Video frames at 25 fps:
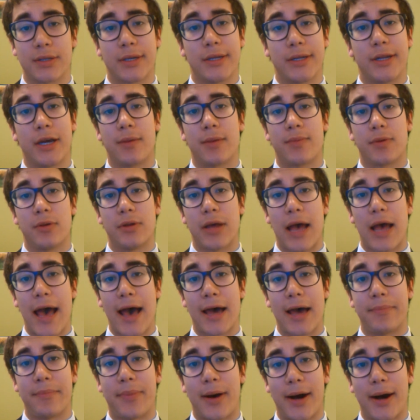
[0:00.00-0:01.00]
can help you to
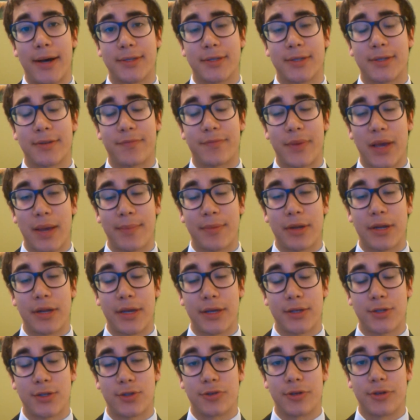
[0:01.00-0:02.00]
add positive payment
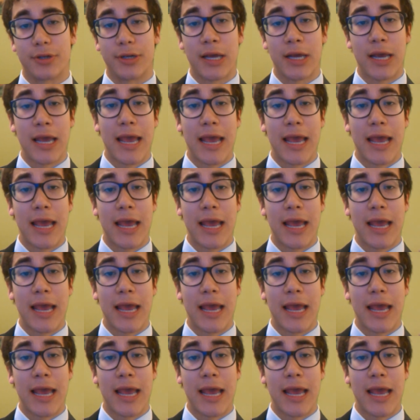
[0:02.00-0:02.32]
history